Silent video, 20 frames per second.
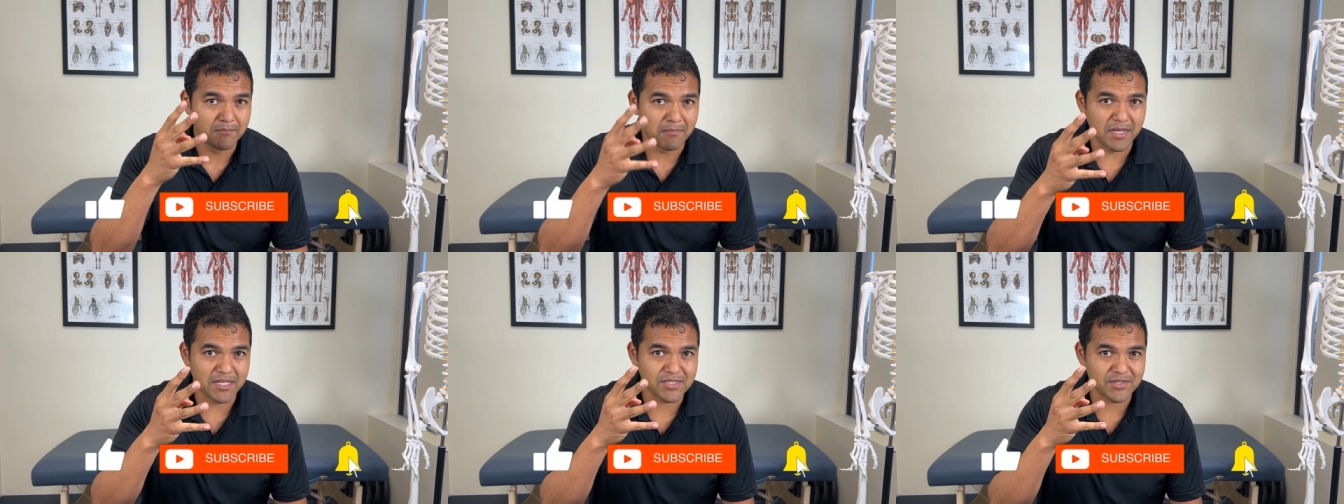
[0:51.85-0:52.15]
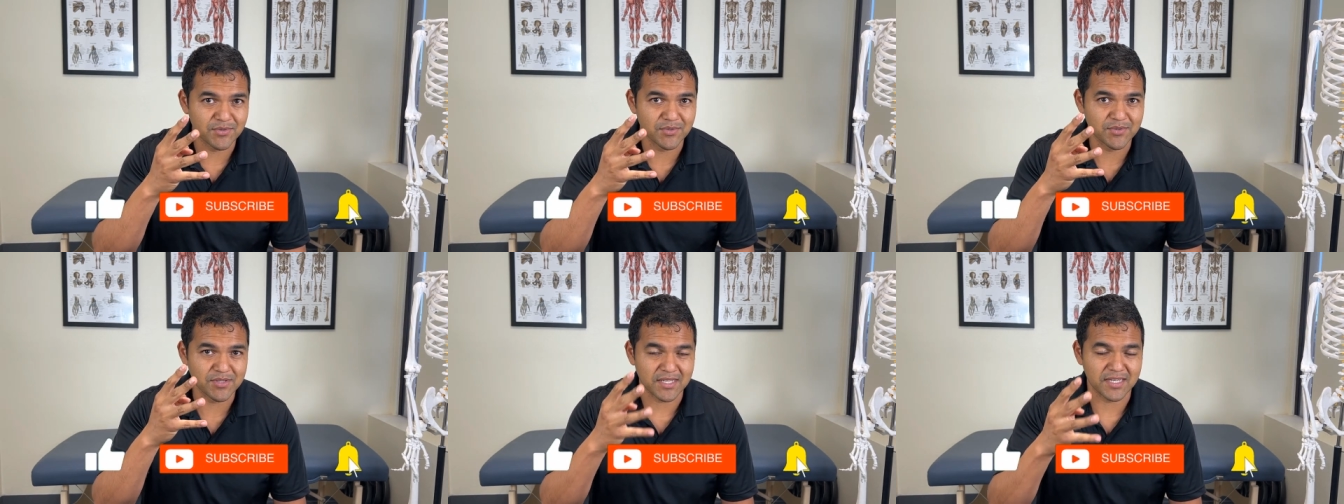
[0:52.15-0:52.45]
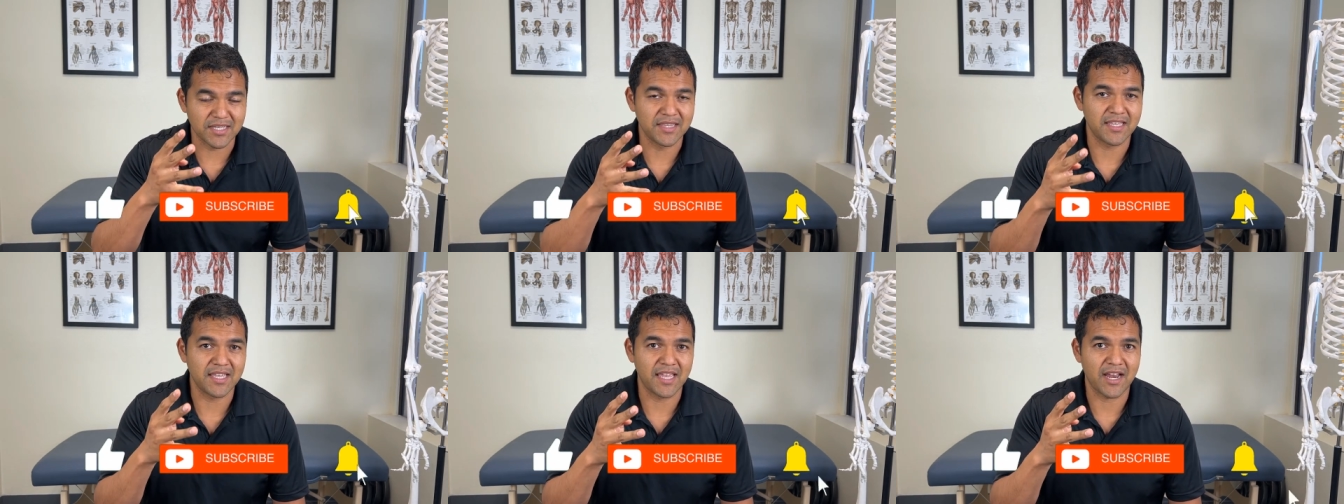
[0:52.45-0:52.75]

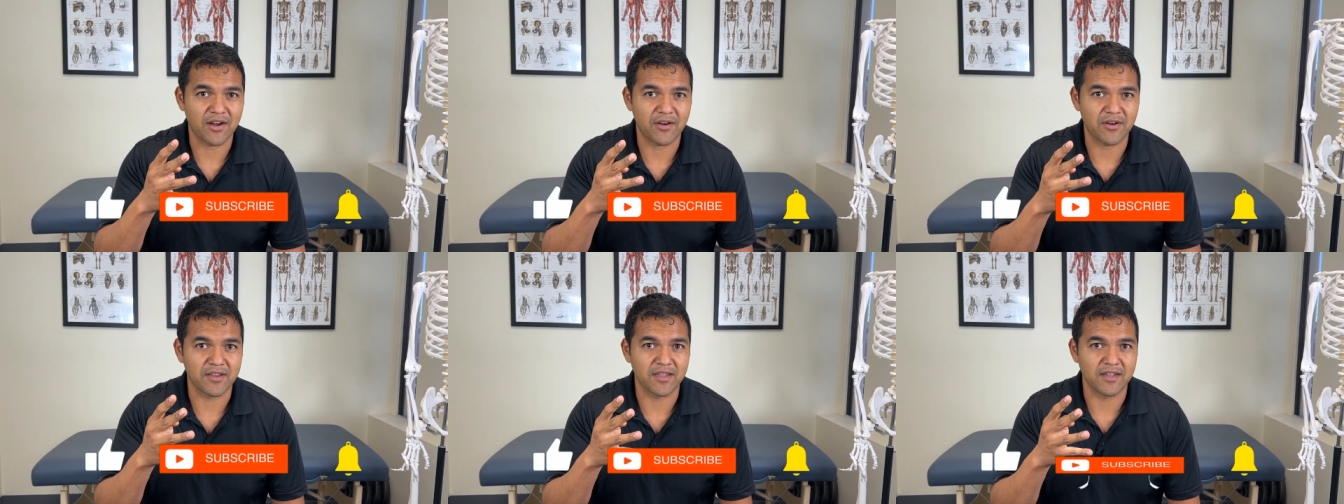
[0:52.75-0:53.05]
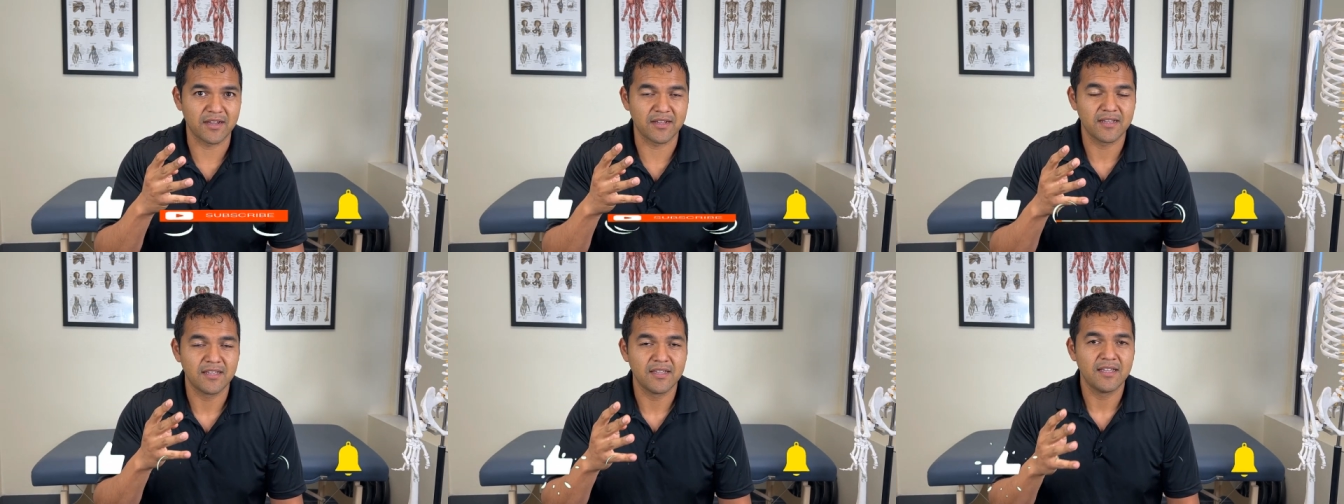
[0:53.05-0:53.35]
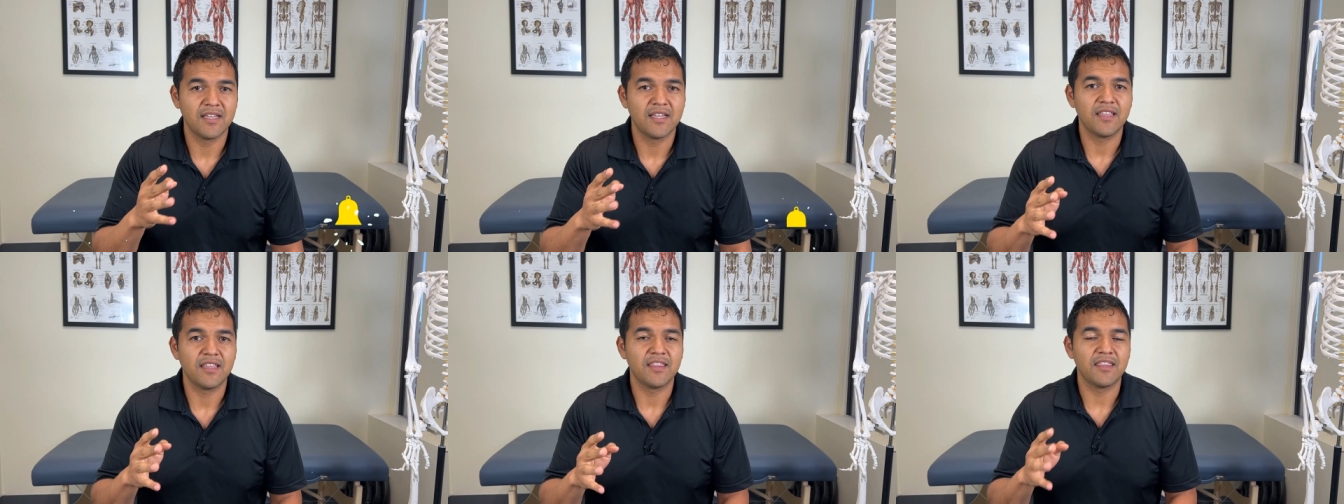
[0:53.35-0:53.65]
muscles in the area.
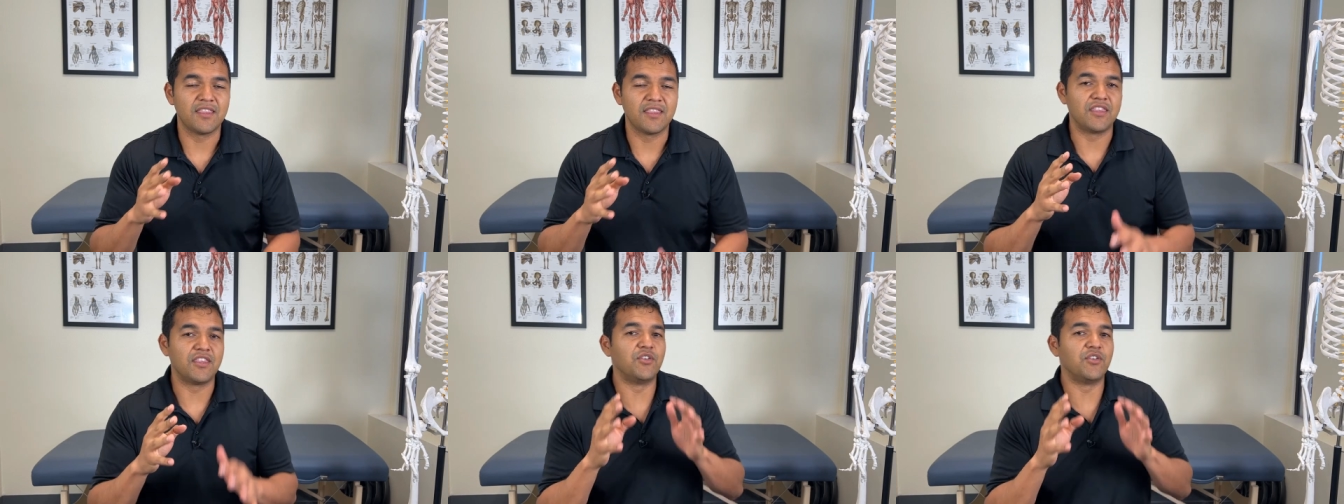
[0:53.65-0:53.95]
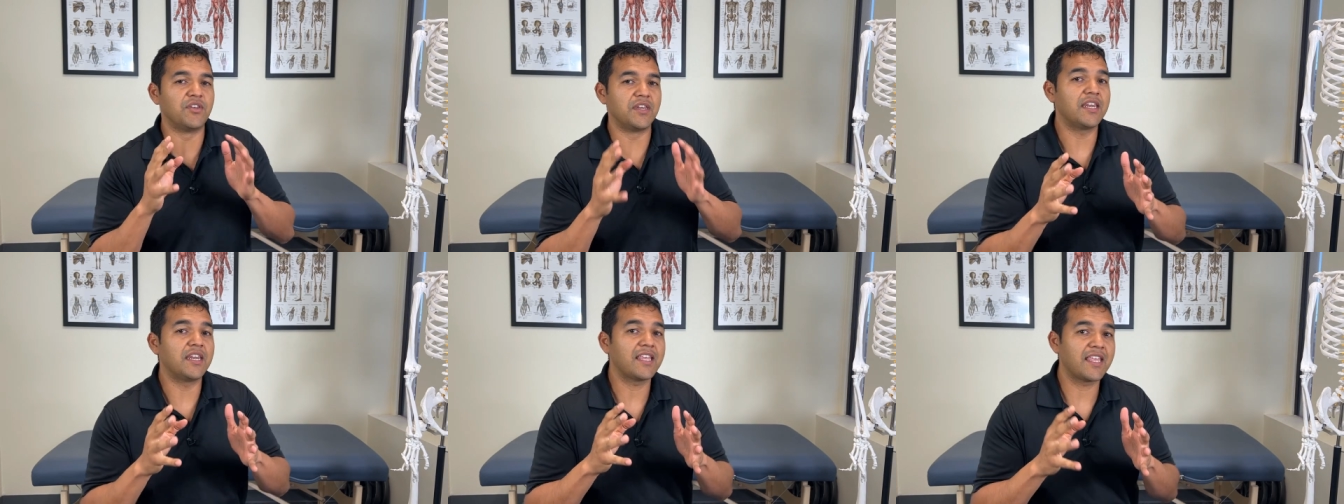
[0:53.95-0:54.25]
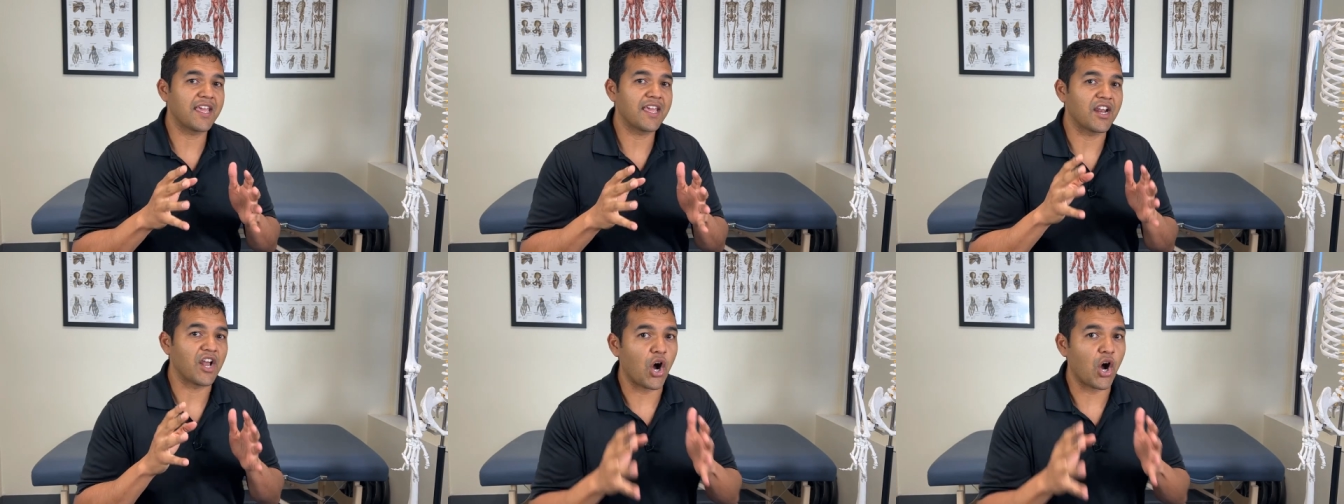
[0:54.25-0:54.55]
You need
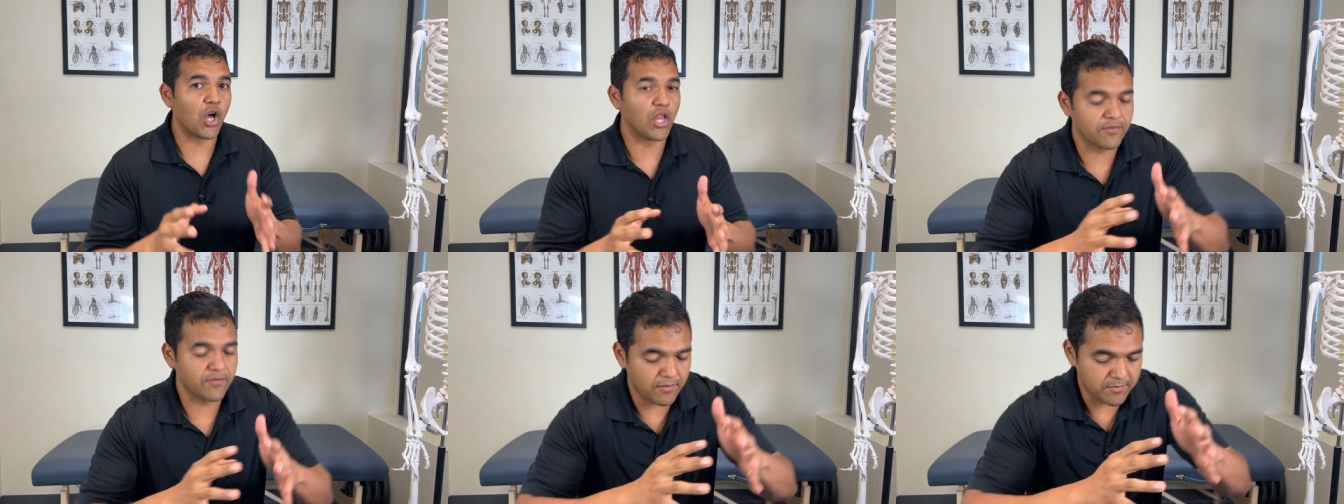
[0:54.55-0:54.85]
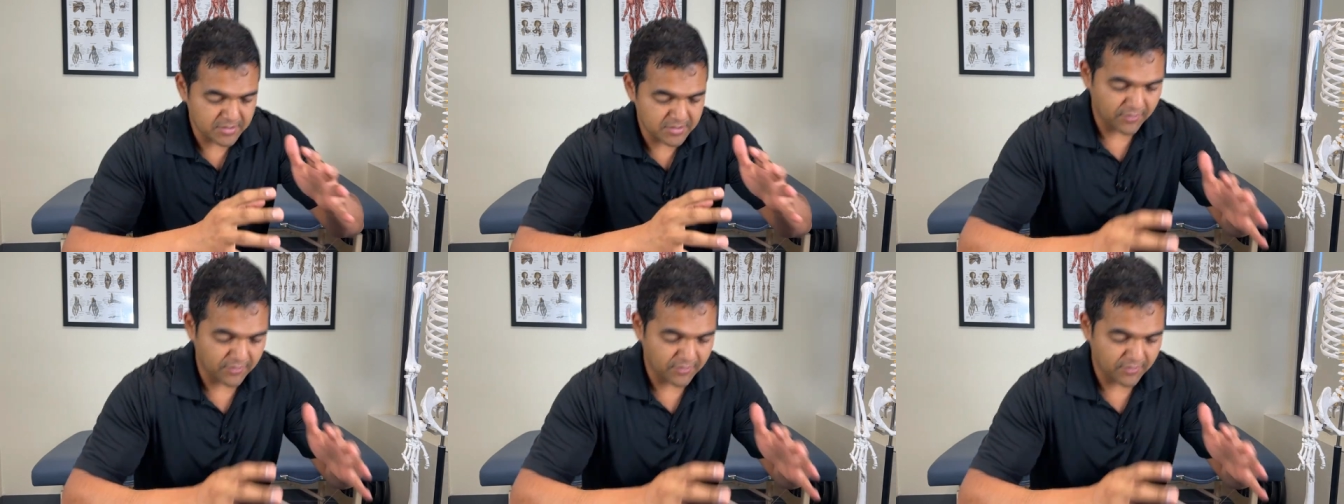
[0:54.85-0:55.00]
to get all of